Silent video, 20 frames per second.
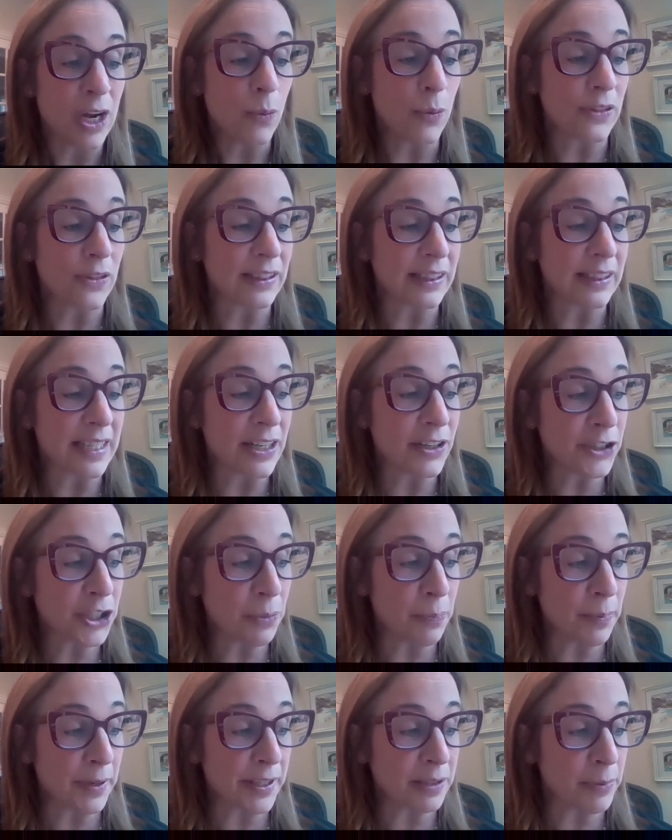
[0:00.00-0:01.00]
with
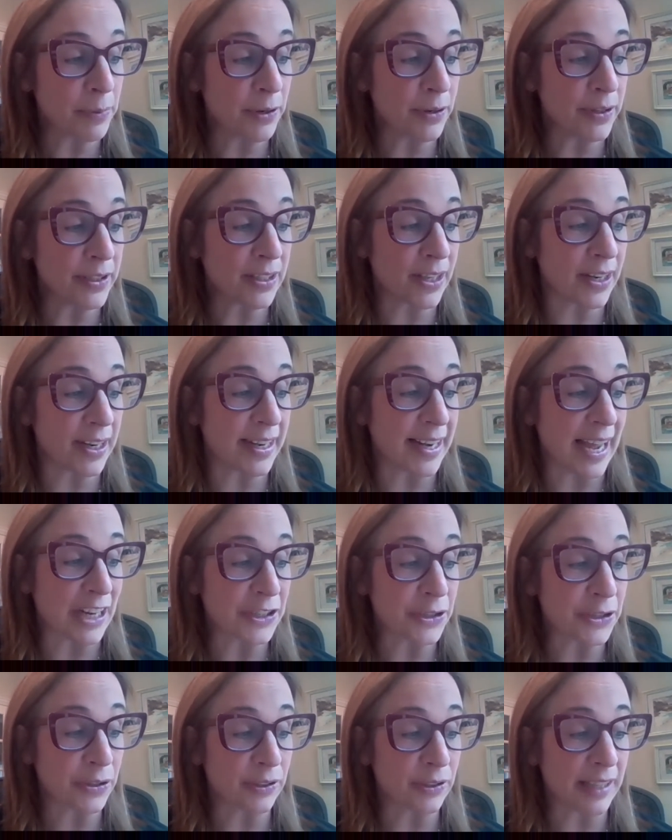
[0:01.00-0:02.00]
leadership experience on a
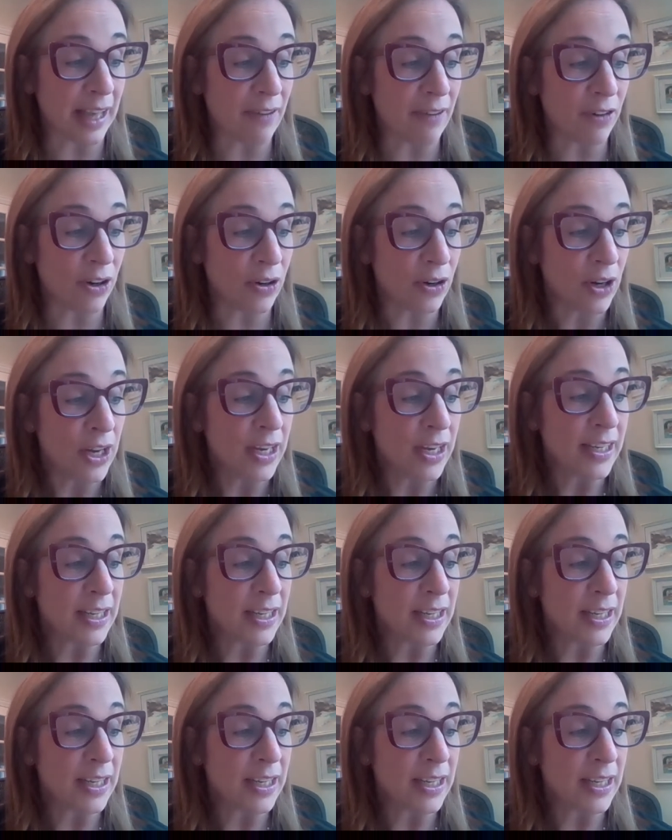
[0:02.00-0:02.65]
national level.